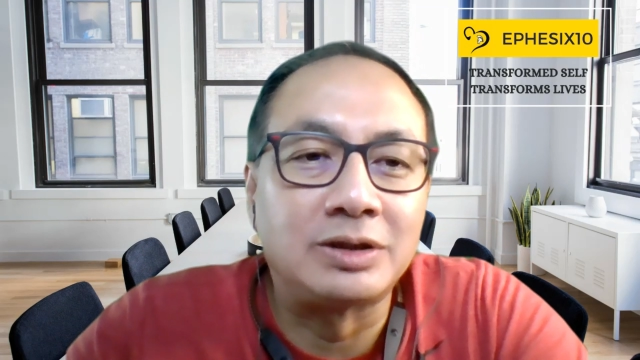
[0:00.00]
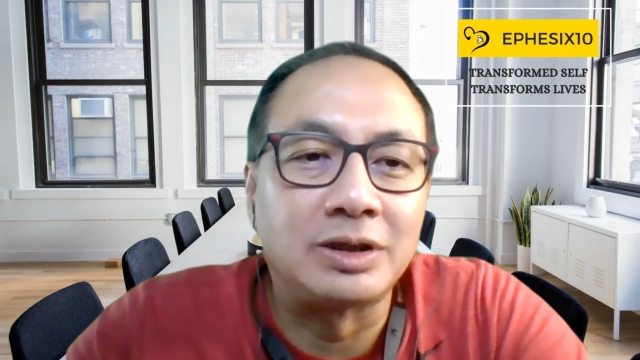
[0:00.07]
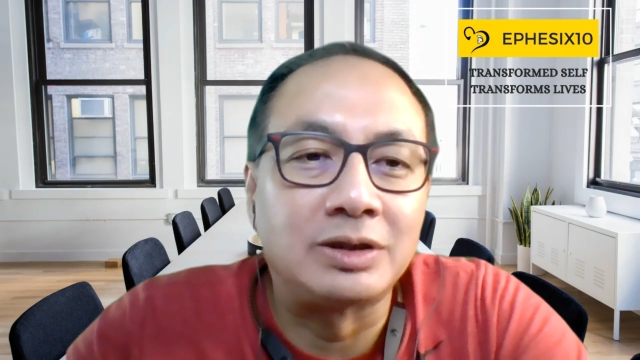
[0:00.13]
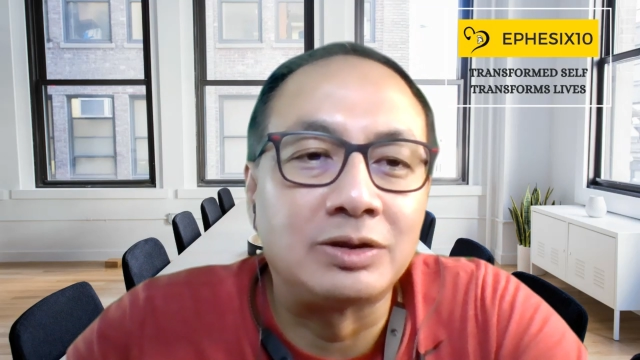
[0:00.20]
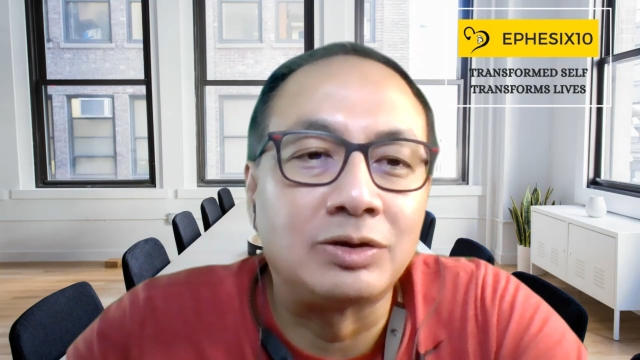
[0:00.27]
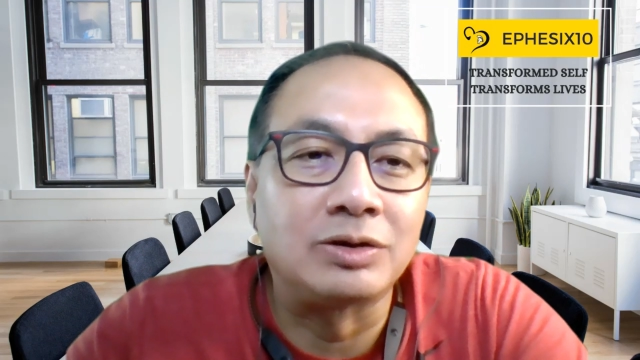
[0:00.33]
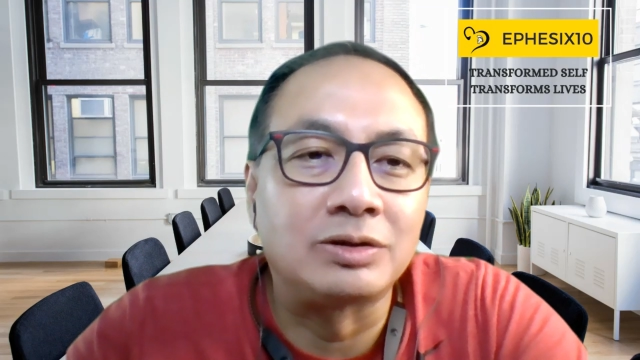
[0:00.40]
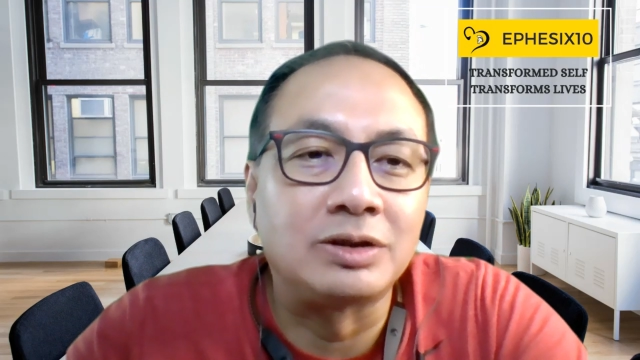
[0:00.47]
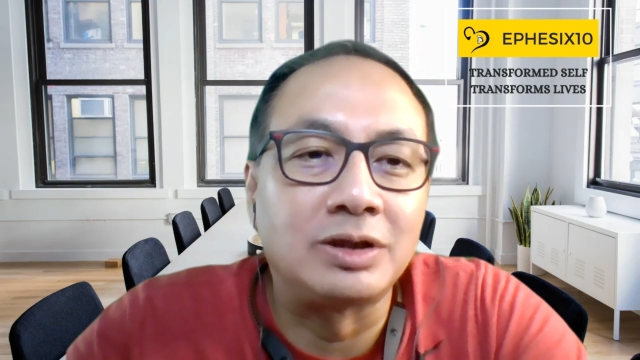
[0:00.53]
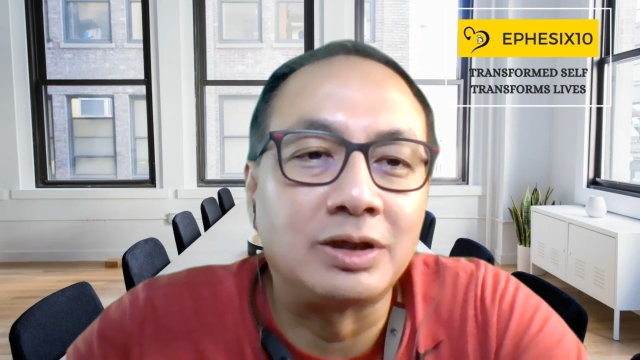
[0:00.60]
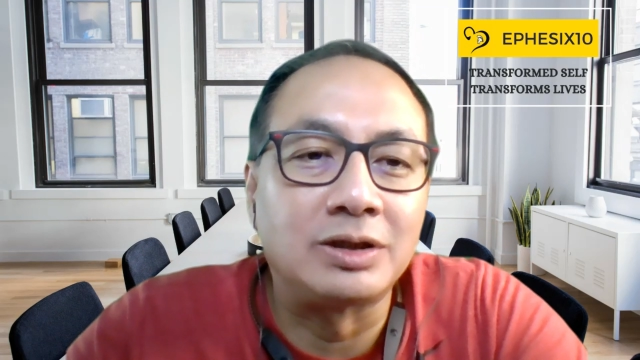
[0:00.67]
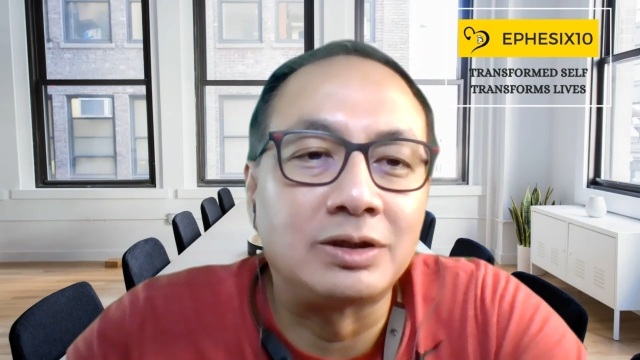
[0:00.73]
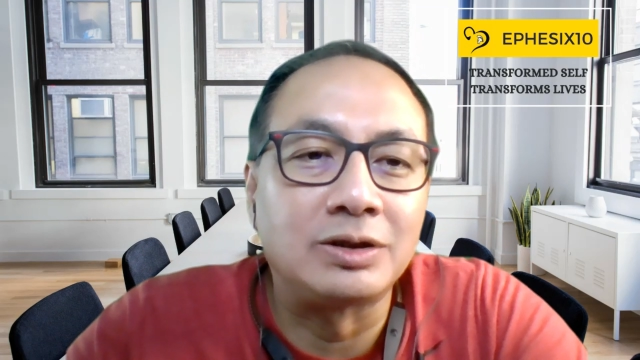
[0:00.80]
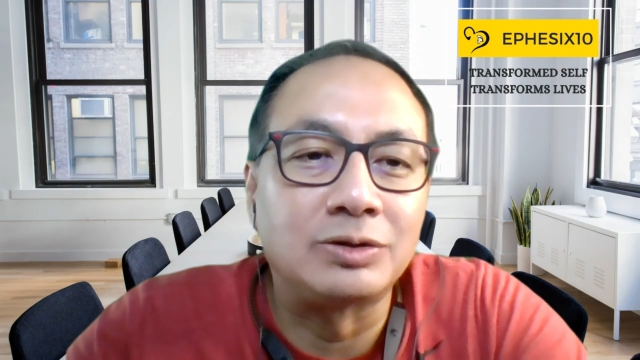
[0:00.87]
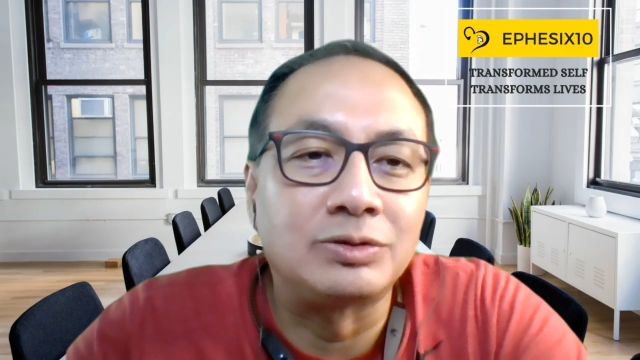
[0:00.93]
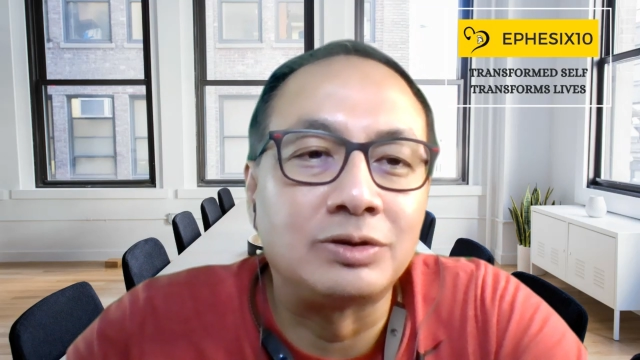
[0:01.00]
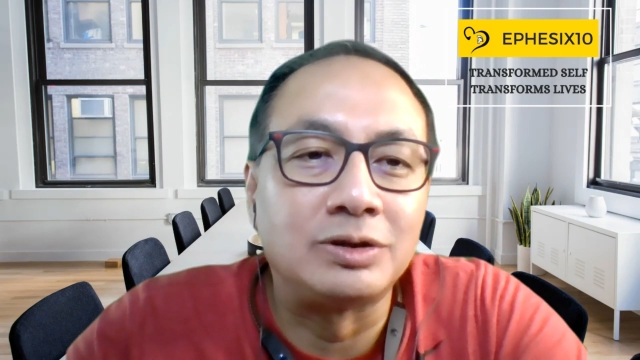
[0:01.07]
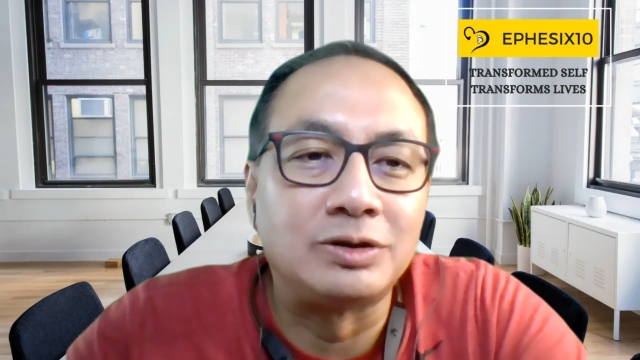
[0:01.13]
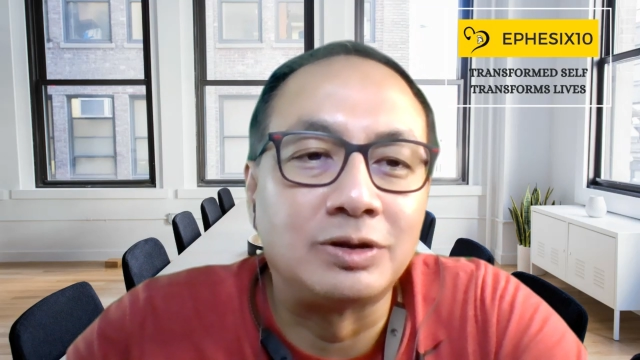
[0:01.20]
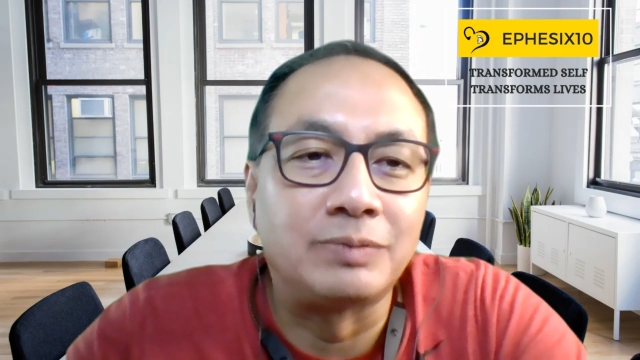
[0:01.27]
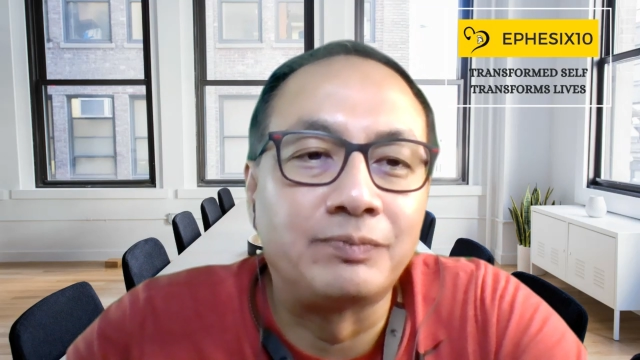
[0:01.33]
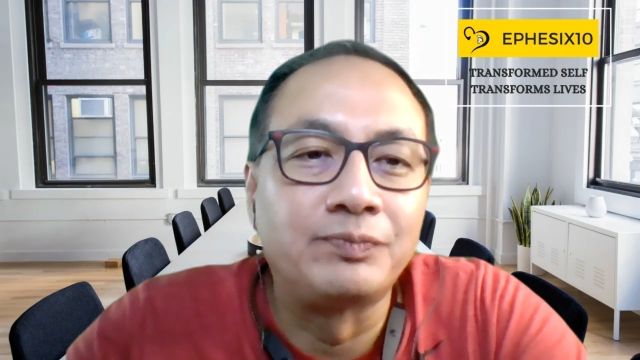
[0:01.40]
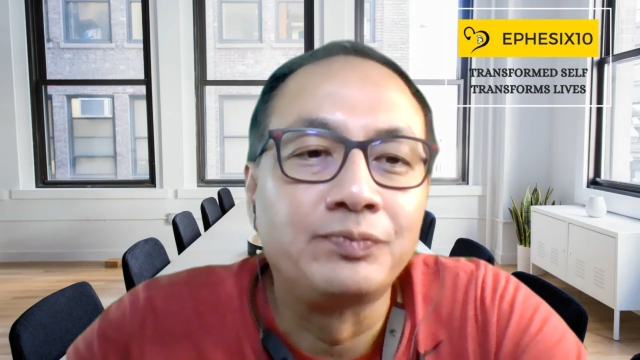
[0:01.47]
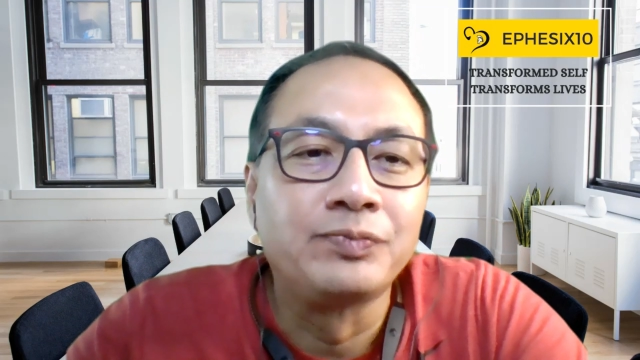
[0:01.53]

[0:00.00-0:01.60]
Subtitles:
that not related to the job,